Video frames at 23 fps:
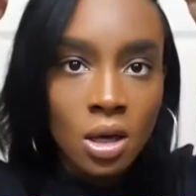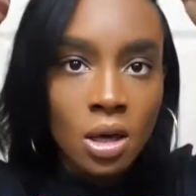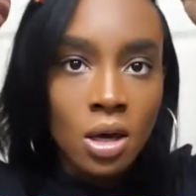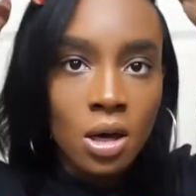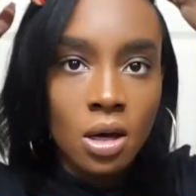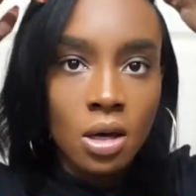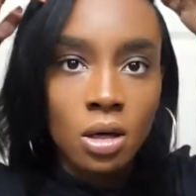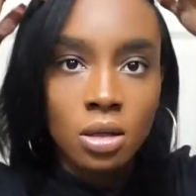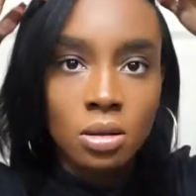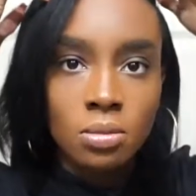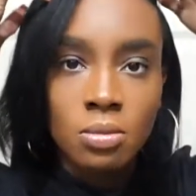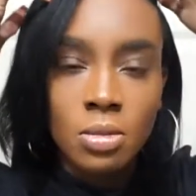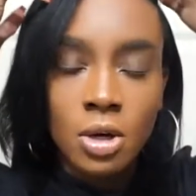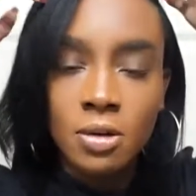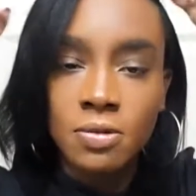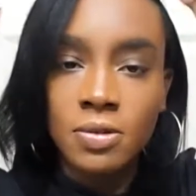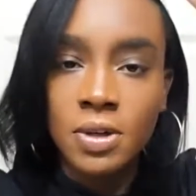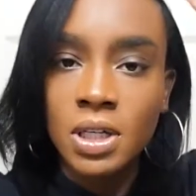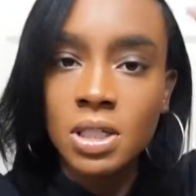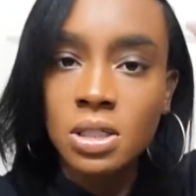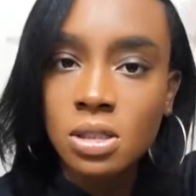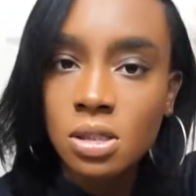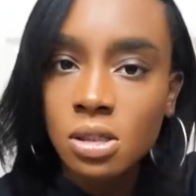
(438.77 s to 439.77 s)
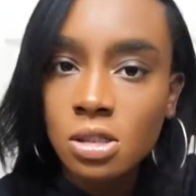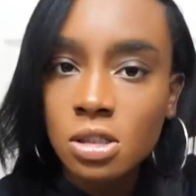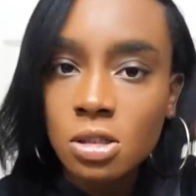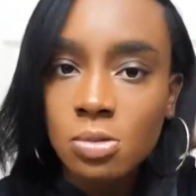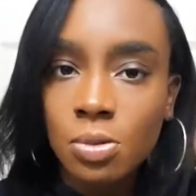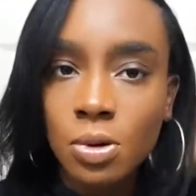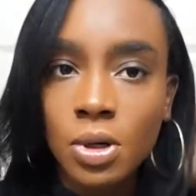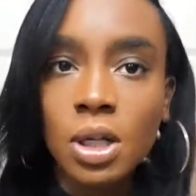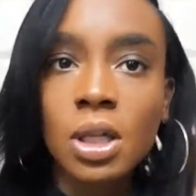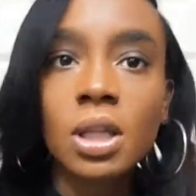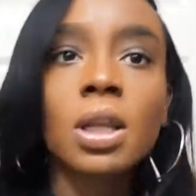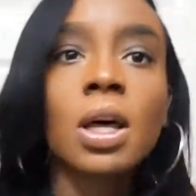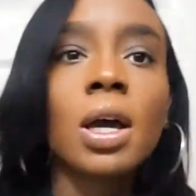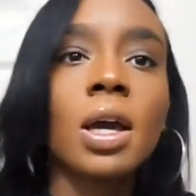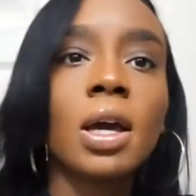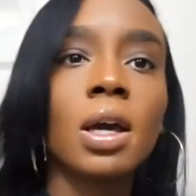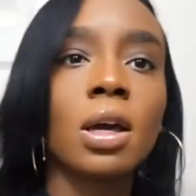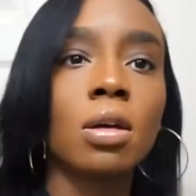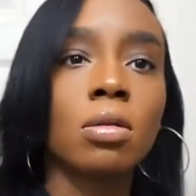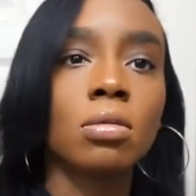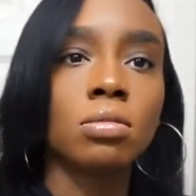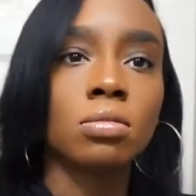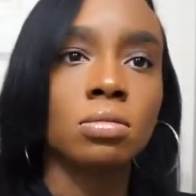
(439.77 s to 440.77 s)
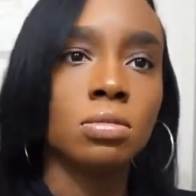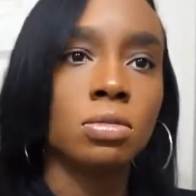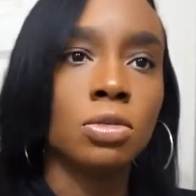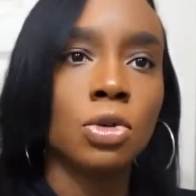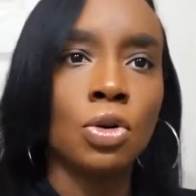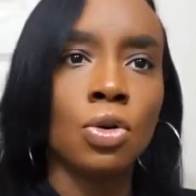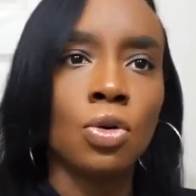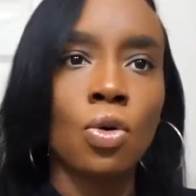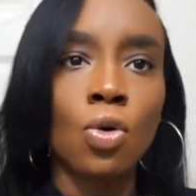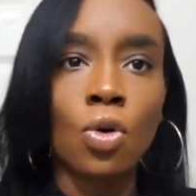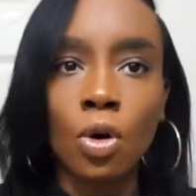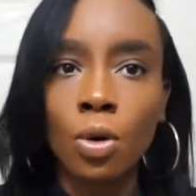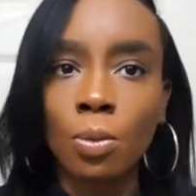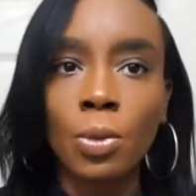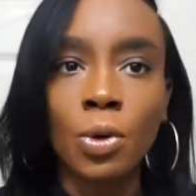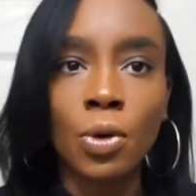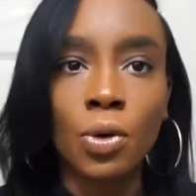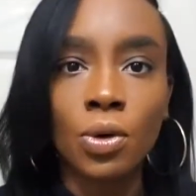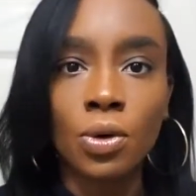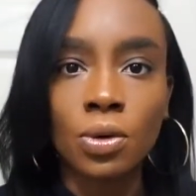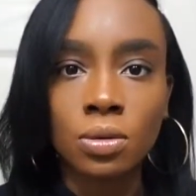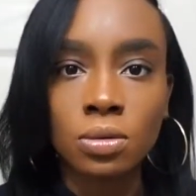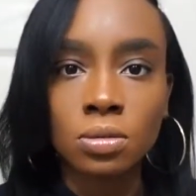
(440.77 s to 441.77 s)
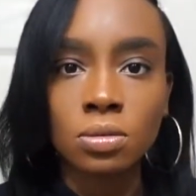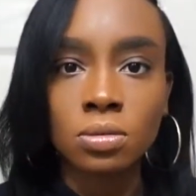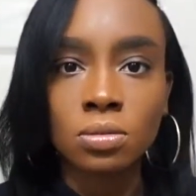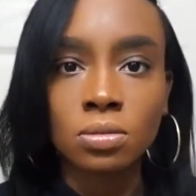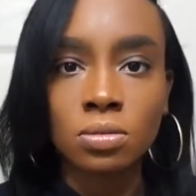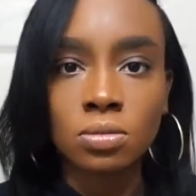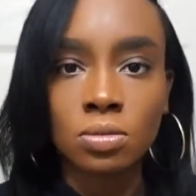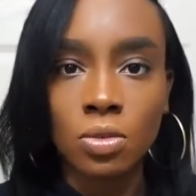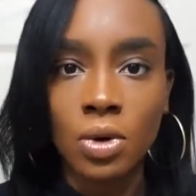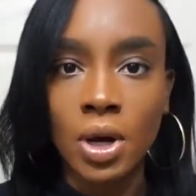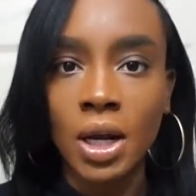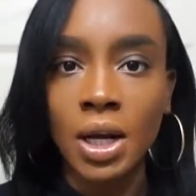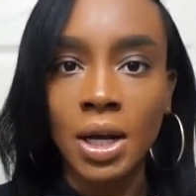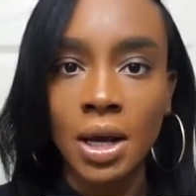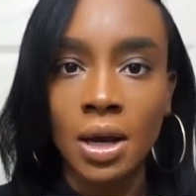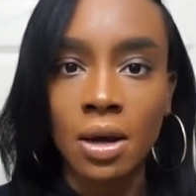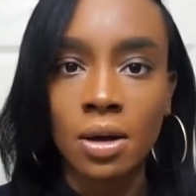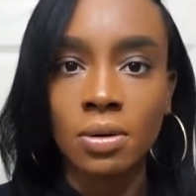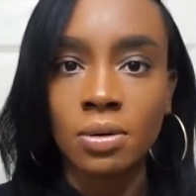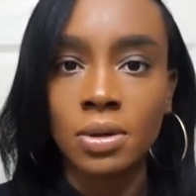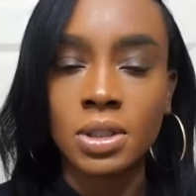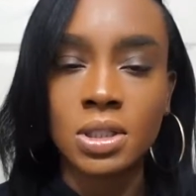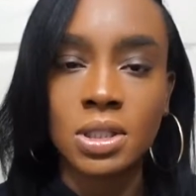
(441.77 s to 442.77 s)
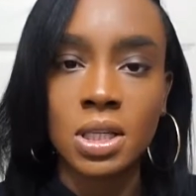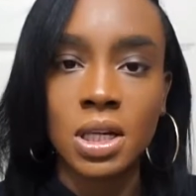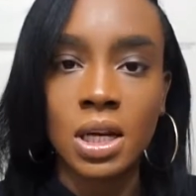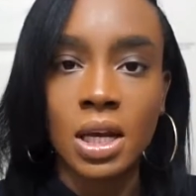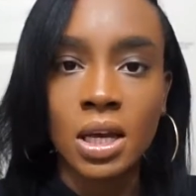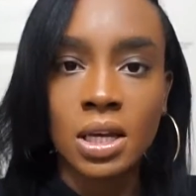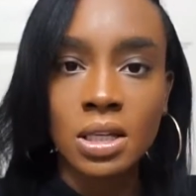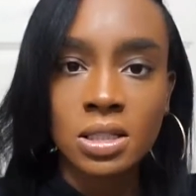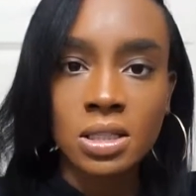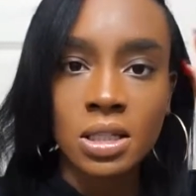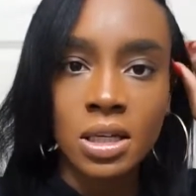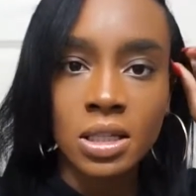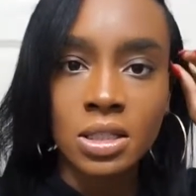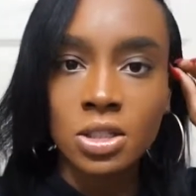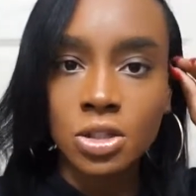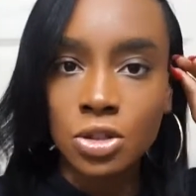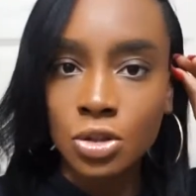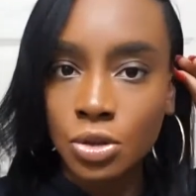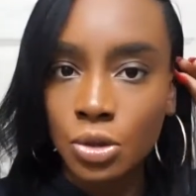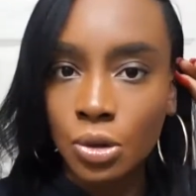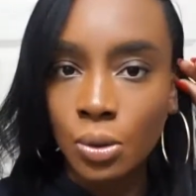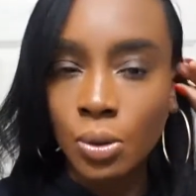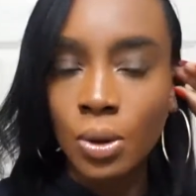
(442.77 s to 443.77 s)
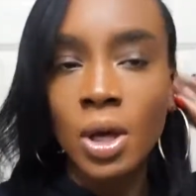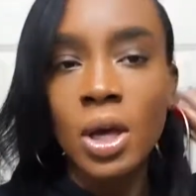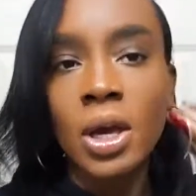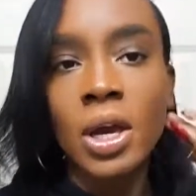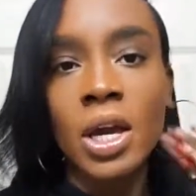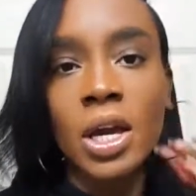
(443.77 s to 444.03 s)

My face looks pretty like normal right now, and today is day 2.